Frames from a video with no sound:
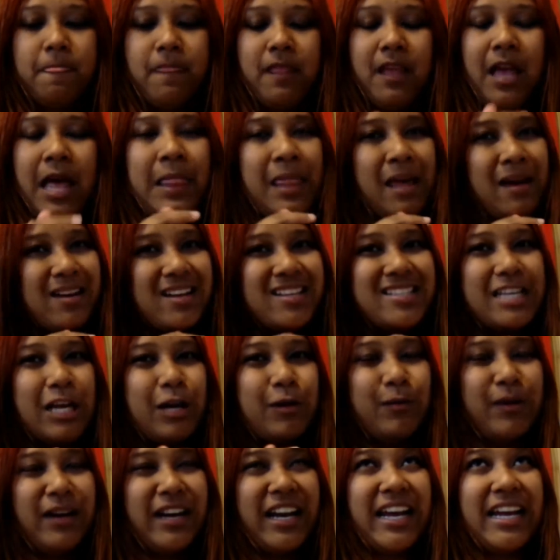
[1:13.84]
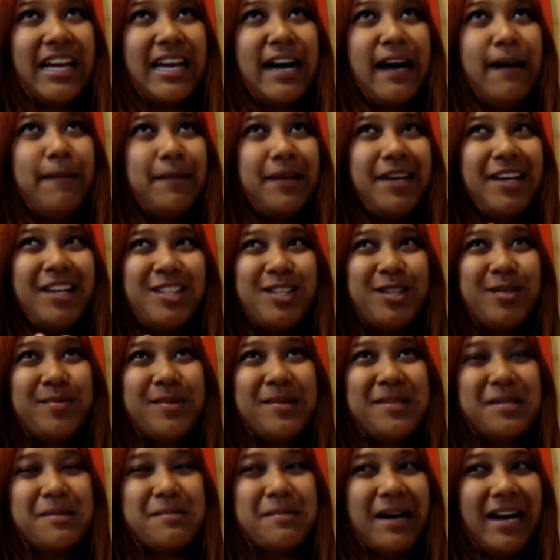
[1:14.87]
I'm not going to say what I got because it'll be
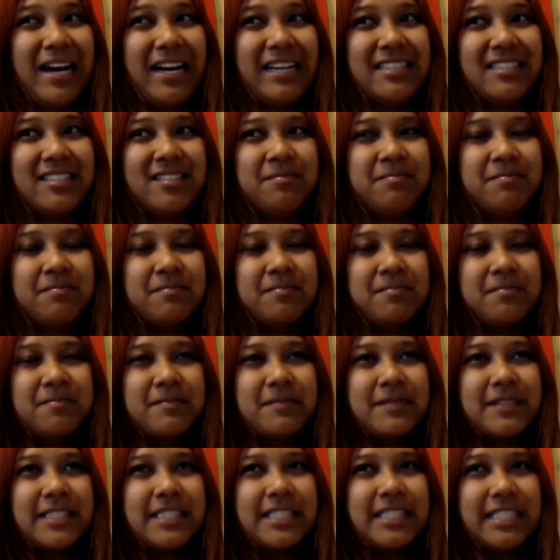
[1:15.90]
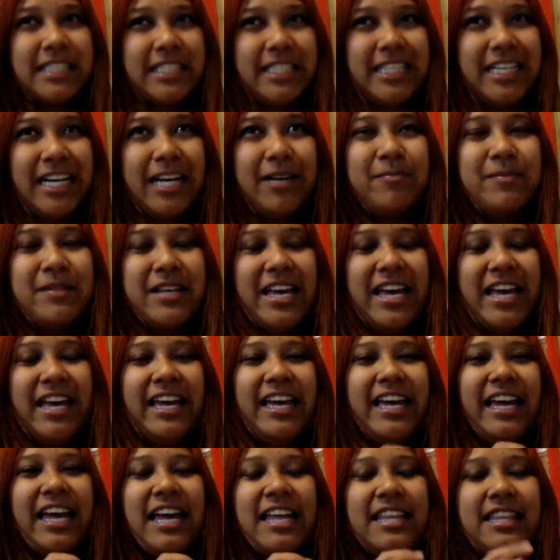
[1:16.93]
a surprise. Yeah.
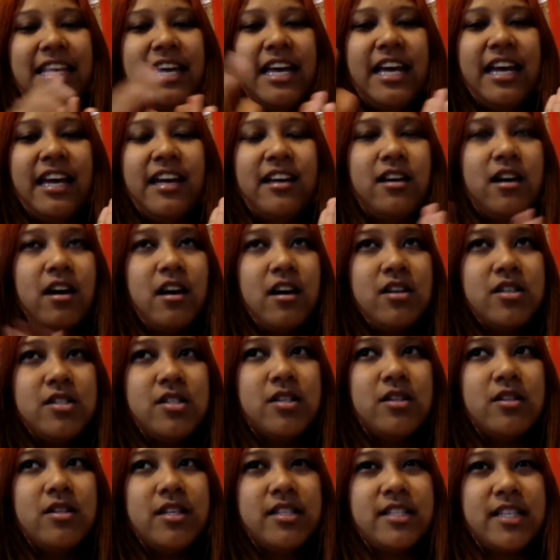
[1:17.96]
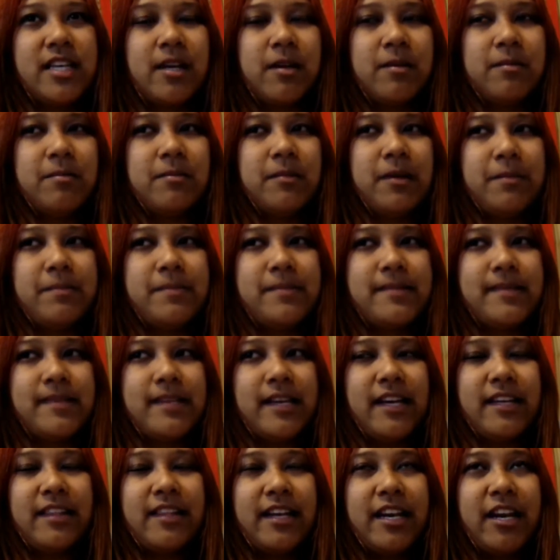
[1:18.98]
And then also the second
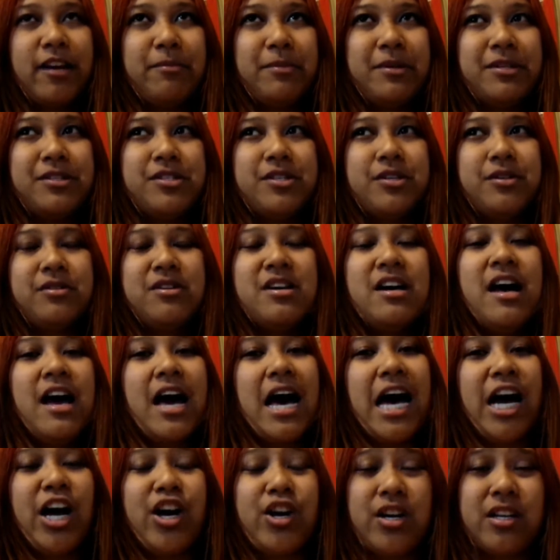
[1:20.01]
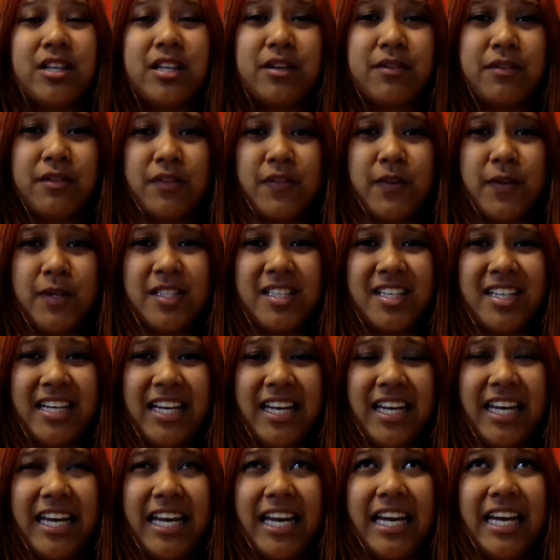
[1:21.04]
website that I've been to, I read a lot of reviews on
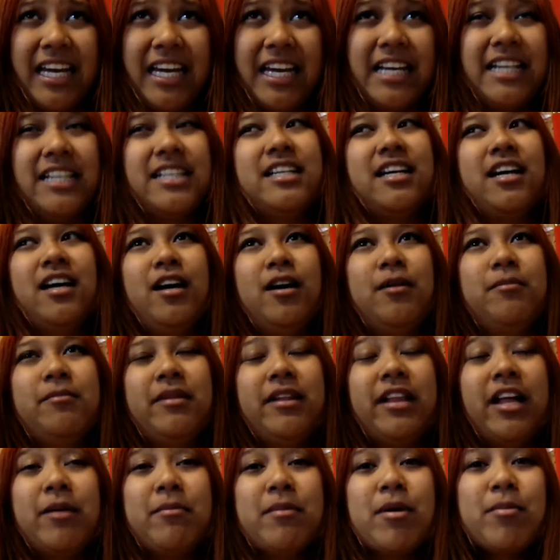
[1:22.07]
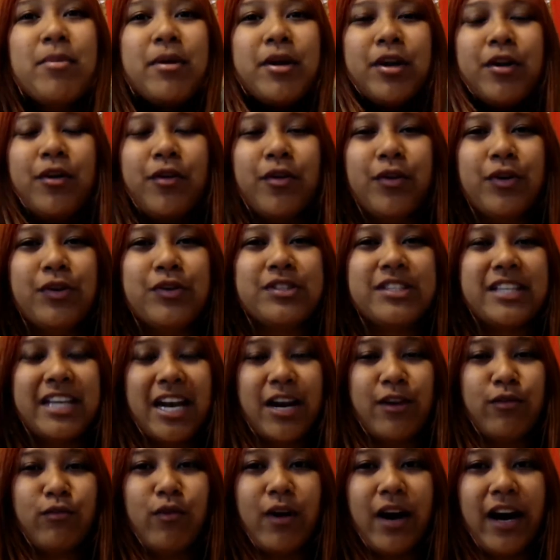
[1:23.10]
it, and a lot of my beauty gurus that
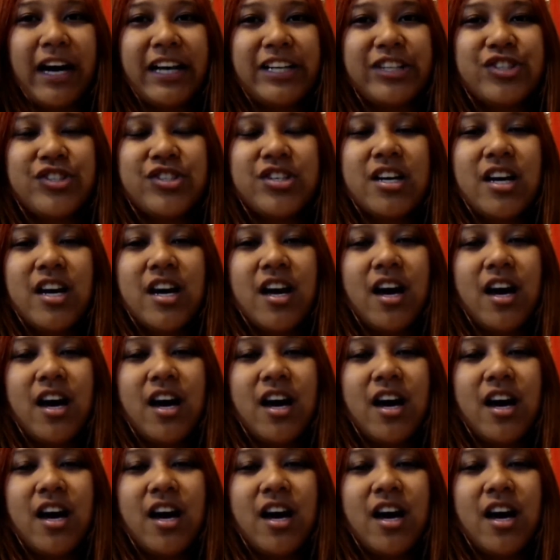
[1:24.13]
I watched,